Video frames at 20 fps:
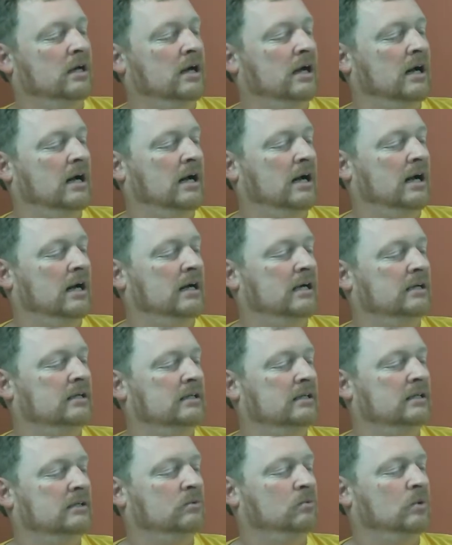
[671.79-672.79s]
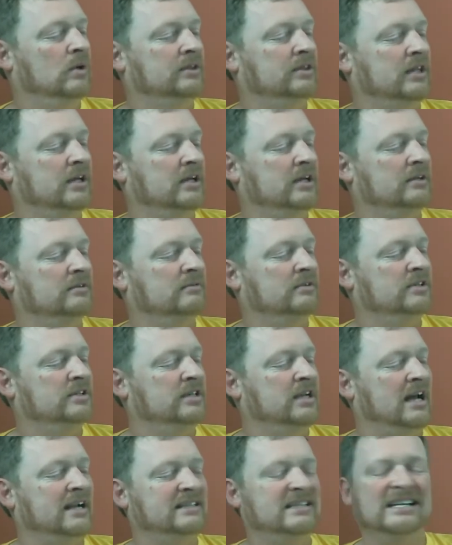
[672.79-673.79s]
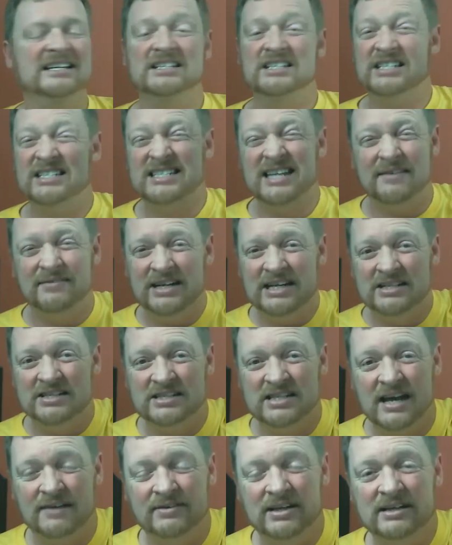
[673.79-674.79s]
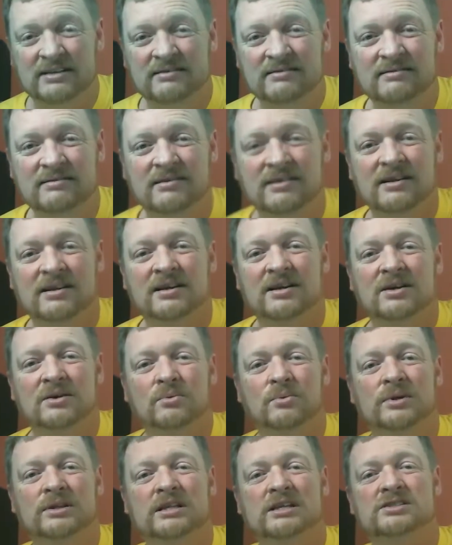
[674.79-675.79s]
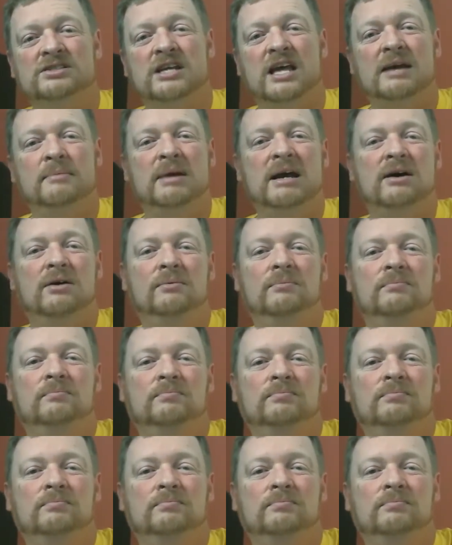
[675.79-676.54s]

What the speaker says: the 1977 when this came out.